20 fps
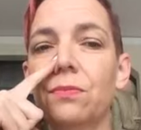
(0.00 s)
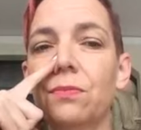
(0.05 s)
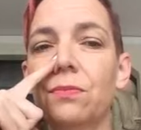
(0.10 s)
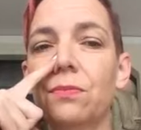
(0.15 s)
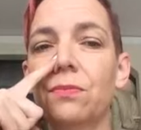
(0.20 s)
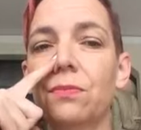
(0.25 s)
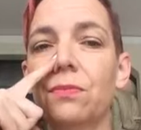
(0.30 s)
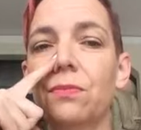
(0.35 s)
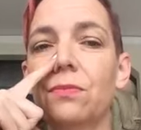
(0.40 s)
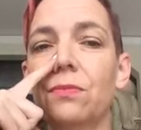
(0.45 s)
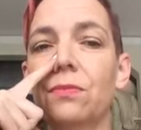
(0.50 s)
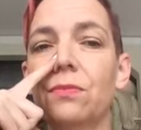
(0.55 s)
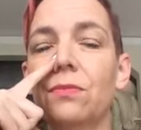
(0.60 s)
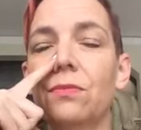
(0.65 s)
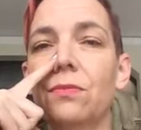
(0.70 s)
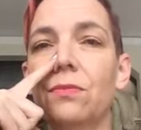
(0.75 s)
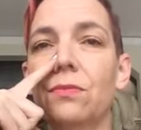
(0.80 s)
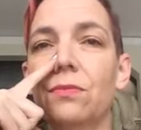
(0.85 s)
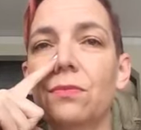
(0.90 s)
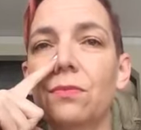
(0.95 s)

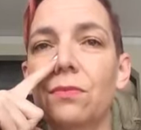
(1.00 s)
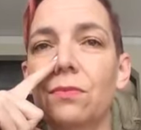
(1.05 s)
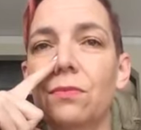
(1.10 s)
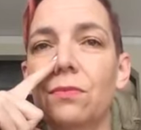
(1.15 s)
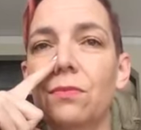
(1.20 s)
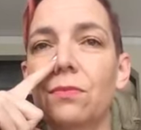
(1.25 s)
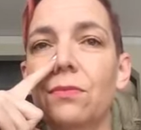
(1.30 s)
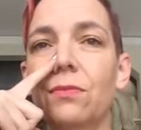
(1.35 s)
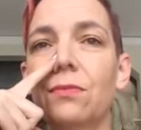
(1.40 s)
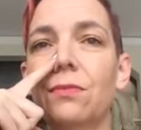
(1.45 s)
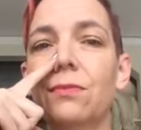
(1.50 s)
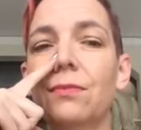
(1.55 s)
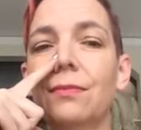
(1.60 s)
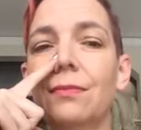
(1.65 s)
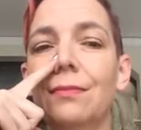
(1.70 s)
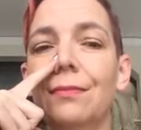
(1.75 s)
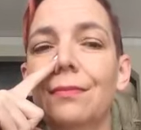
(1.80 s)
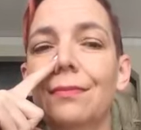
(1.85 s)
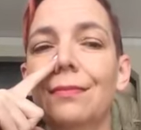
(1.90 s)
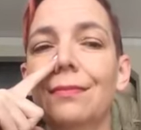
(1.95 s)

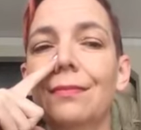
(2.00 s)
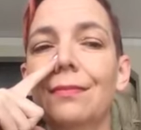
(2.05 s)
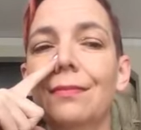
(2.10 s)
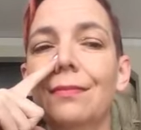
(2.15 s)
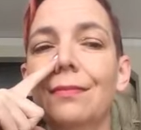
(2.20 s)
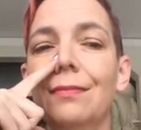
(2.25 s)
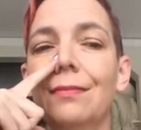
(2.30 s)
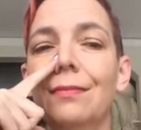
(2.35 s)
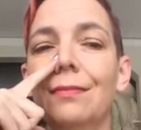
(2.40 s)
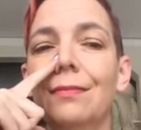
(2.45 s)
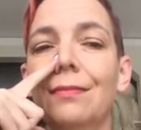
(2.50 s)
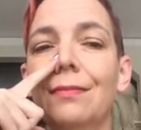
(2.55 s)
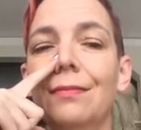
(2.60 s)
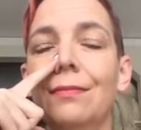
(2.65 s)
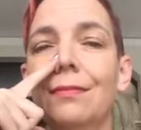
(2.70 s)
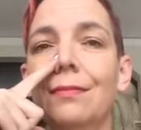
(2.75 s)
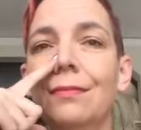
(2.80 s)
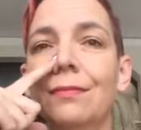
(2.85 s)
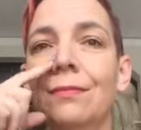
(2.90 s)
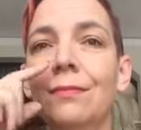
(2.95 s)

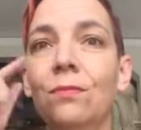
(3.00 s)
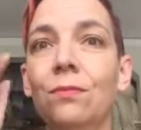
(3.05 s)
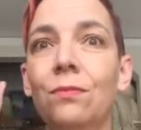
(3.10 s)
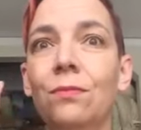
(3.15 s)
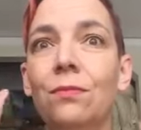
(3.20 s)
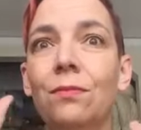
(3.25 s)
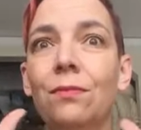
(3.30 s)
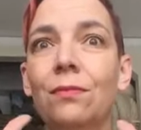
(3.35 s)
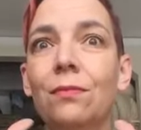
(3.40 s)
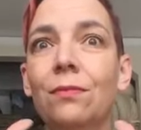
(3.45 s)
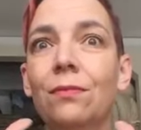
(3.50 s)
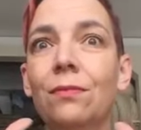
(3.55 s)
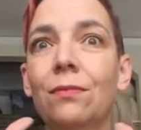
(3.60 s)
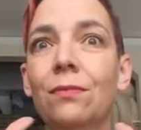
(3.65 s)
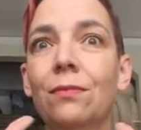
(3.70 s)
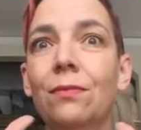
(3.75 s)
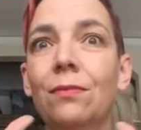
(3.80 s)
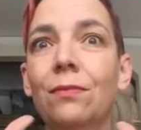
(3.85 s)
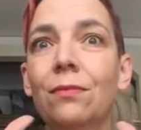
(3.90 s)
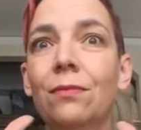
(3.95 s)

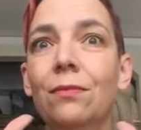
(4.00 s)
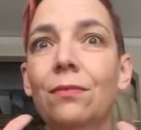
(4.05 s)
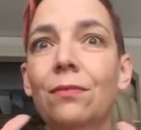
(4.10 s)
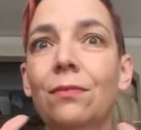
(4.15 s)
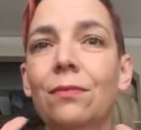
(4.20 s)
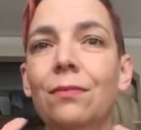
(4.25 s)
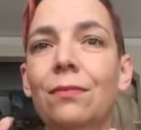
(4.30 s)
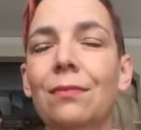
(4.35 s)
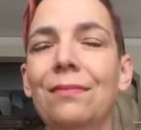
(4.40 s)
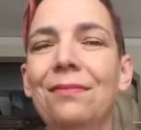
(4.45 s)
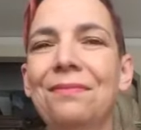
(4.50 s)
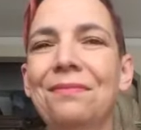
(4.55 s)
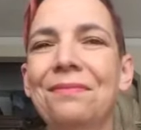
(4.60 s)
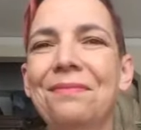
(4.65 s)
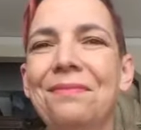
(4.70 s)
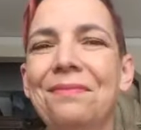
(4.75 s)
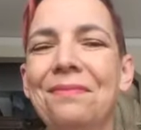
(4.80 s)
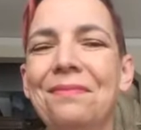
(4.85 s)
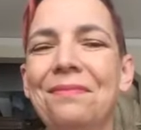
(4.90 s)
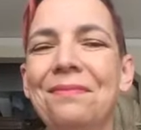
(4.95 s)

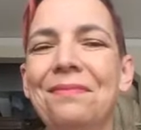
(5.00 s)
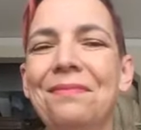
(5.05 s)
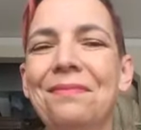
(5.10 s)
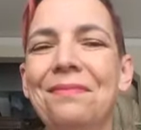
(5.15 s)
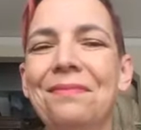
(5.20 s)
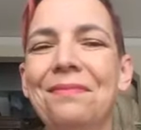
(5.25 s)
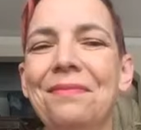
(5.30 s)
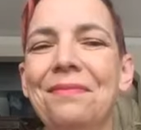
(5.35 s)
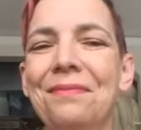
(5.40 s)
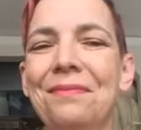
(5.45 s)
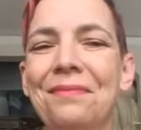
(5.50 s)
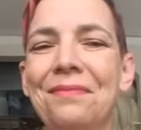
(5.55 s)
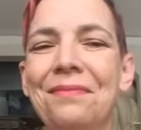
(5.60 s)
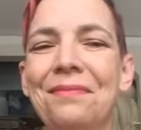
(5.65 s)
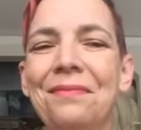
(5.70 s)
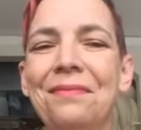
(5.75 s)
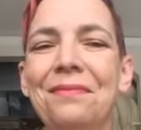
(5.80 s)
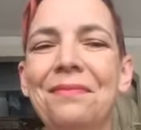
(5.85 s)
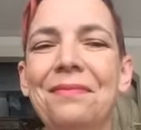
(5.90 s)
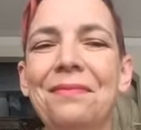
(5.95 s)

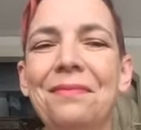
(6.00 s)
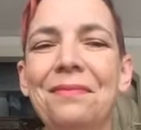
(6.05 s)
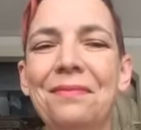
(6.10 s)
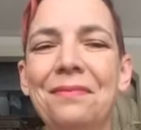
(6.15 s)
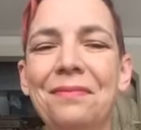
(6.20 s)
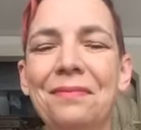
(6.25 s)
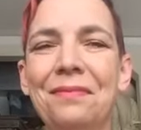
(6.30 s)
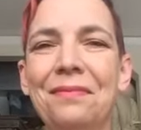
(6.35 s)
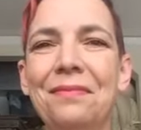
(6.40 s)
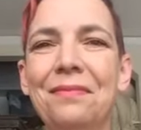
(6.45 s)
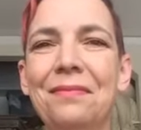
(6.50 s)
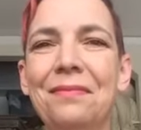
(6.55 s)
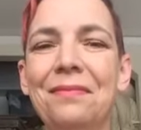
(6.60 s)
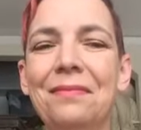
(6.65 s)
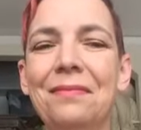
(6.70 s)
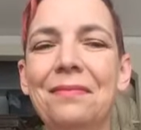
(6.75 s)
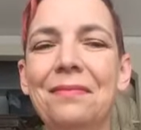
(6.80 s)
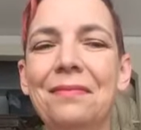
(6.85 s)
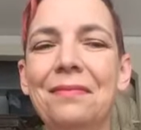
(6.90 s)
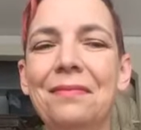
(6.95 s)

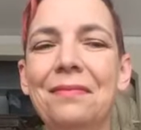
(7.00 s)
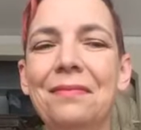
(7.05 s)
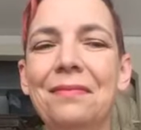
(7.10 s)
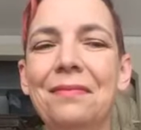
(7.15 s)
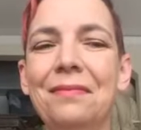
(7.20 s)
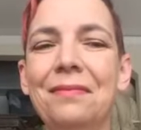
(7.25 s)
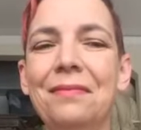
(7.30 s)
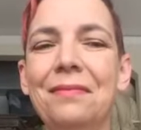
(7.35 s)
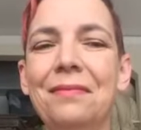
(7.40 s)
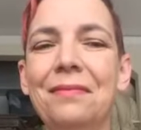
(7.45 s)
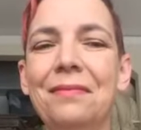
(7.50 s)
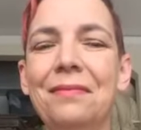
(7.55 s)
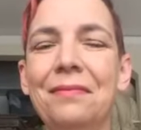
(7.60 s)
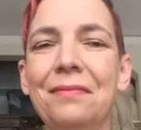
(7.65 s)
Nobody speaks.